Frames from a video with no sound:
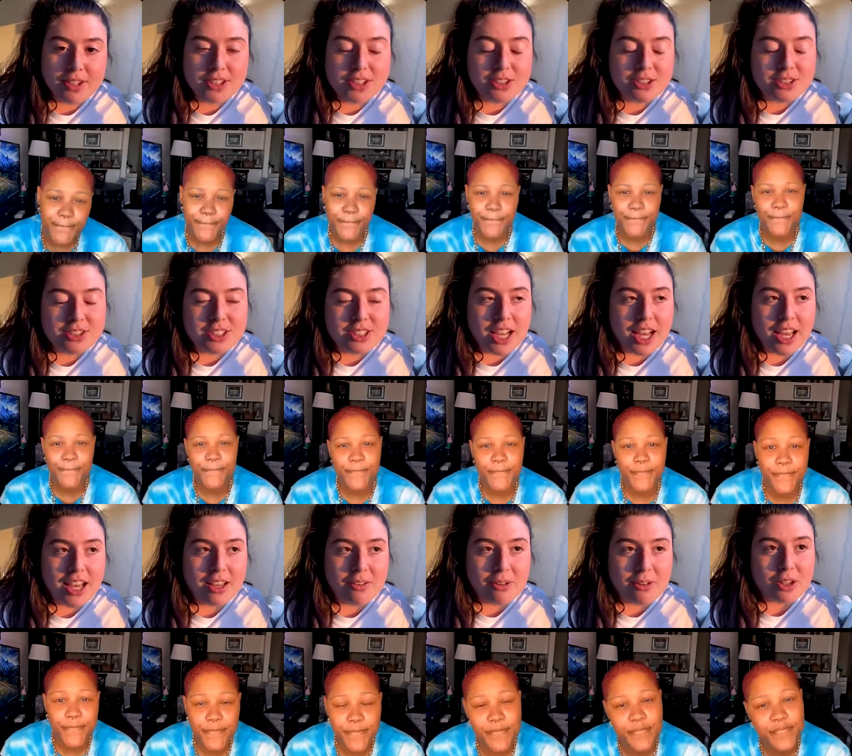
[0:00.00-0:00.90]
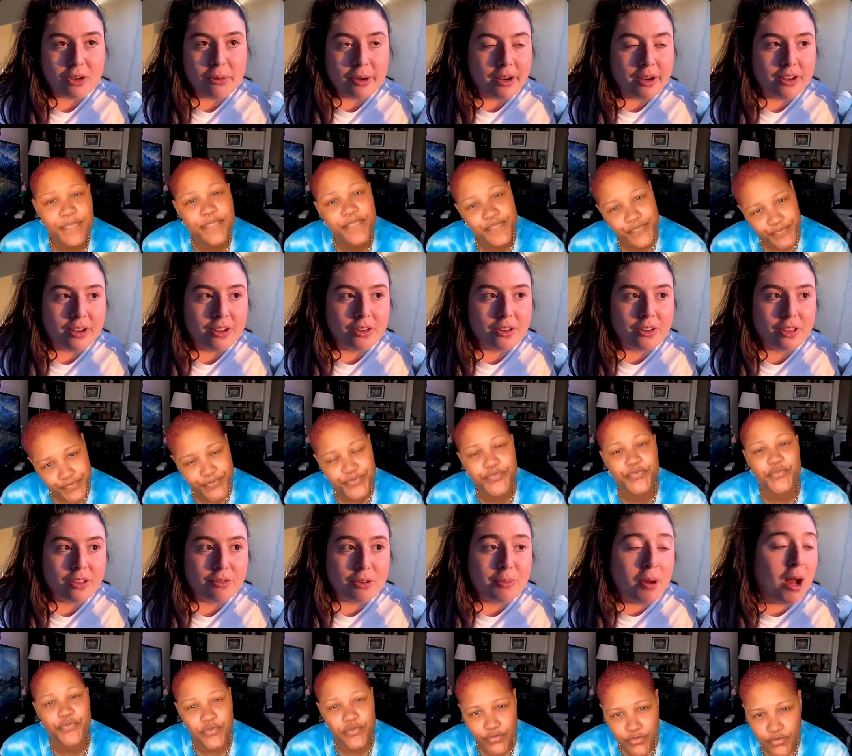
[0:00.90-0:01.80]
Speaker 1: Tuesday with queer
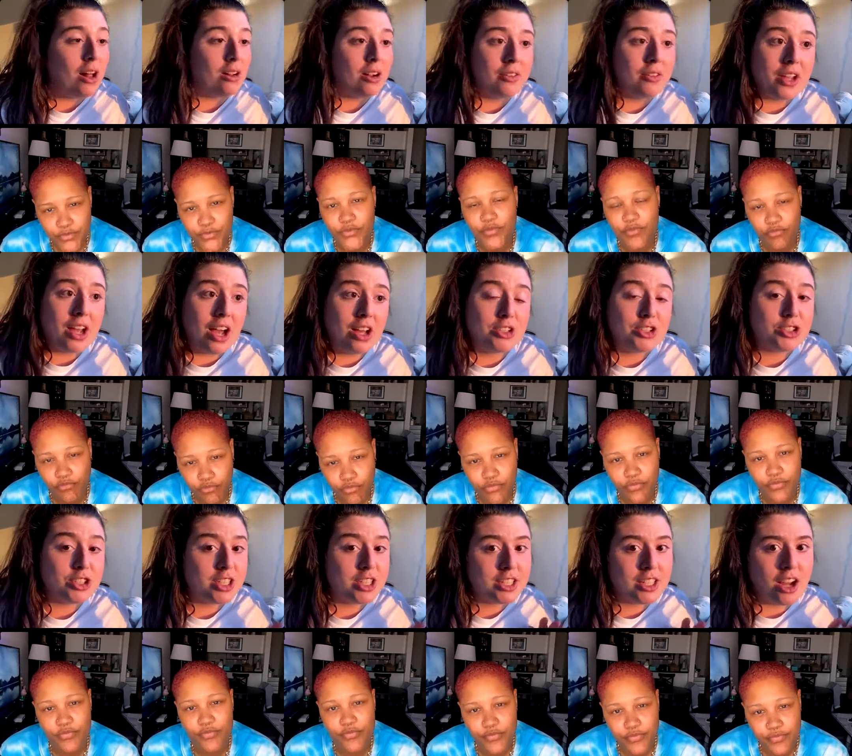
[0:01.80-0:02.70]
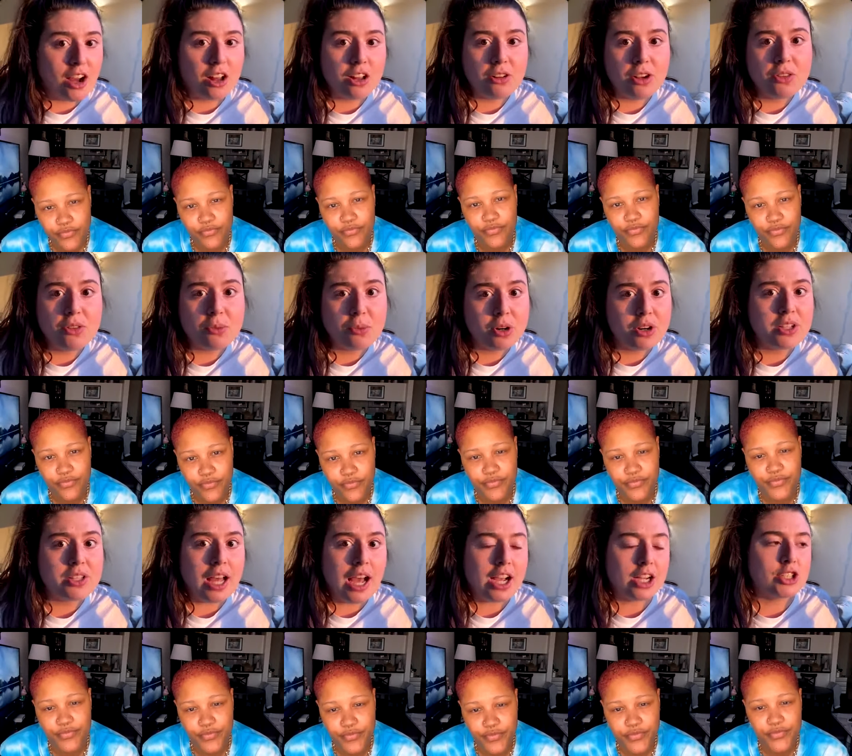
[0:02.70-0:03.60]
youth from all around the country and all around the
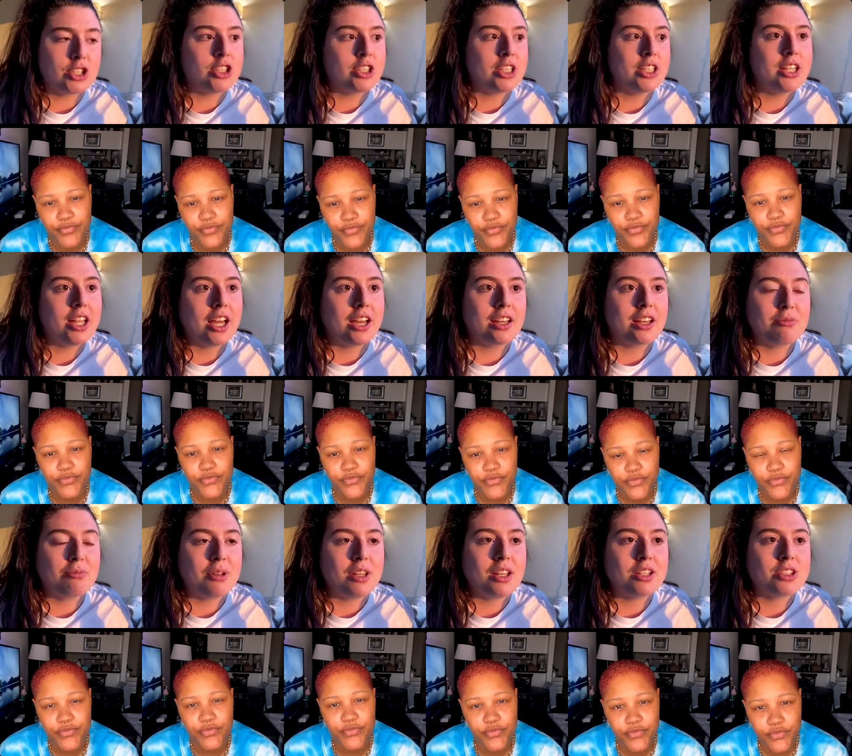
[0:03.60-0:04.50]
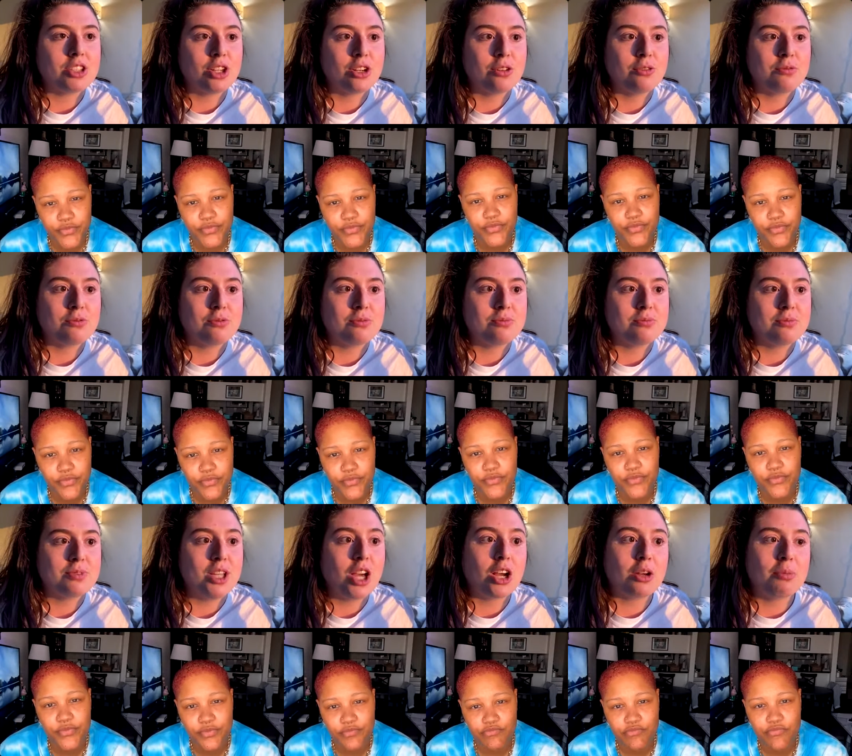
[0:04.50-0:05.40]
world, actually. Like, we serve
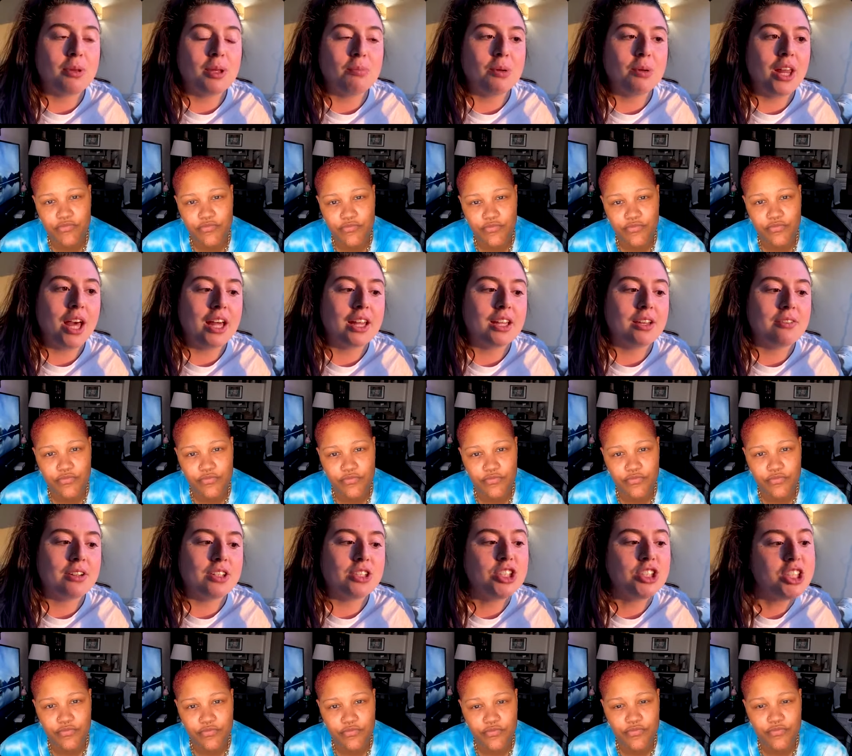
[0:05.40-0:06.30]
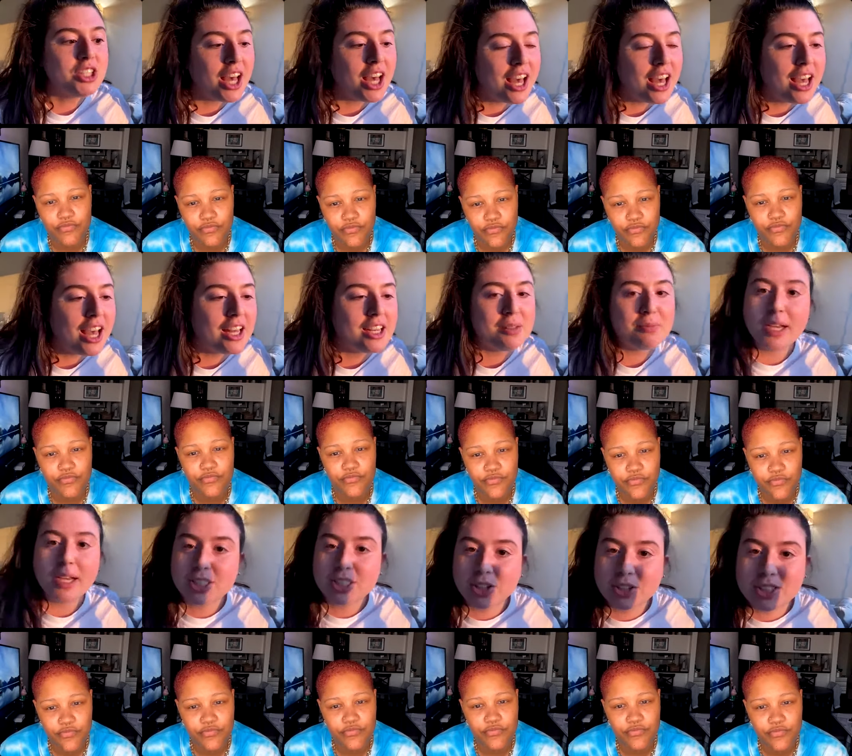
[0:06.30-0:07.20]
young people that live in Chile and in
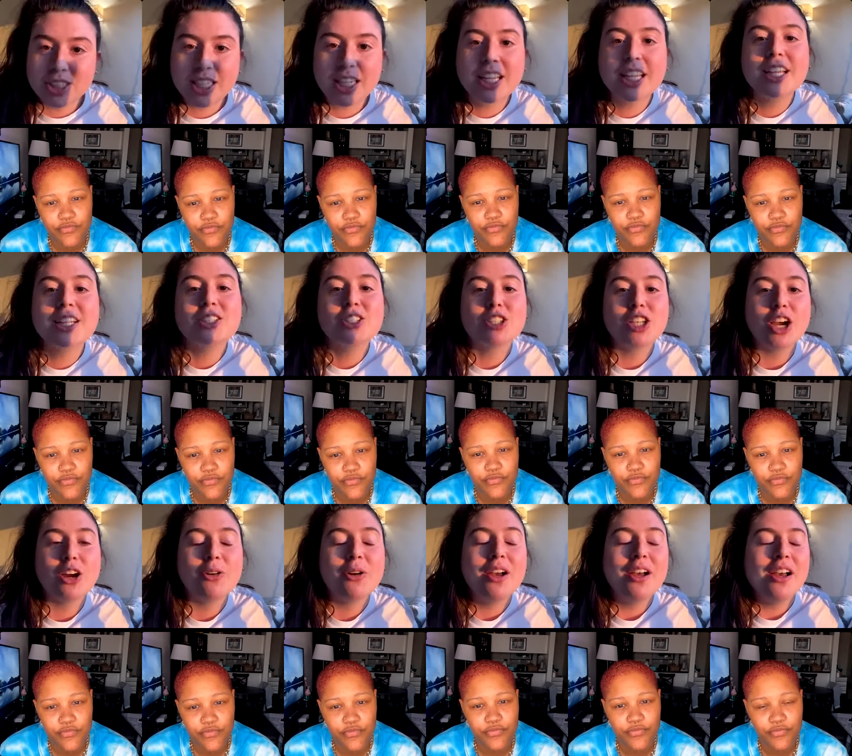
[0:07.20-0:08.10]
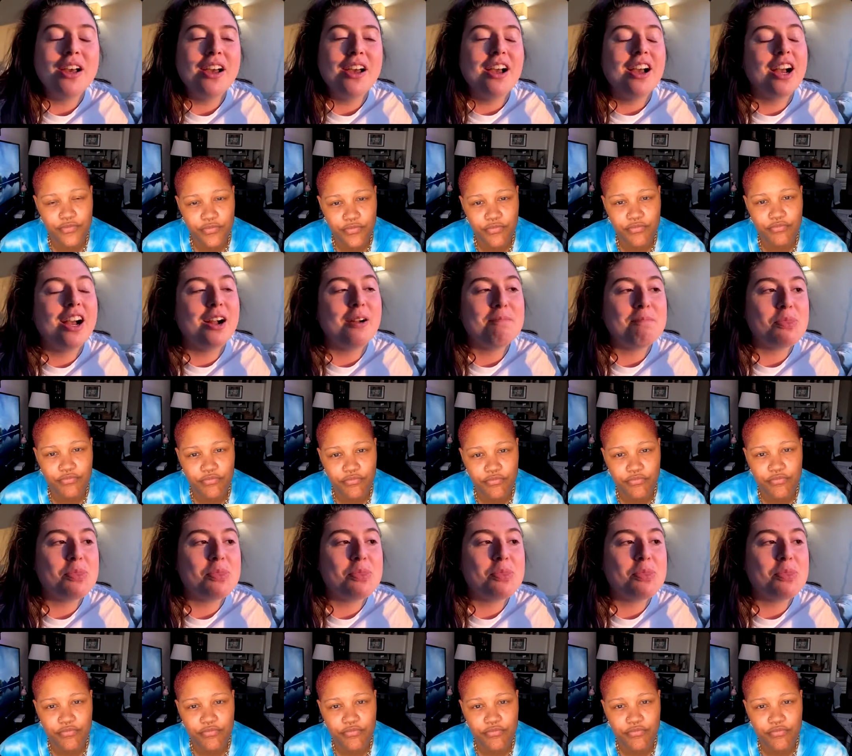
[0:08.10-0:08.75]
Mexico City. And so um,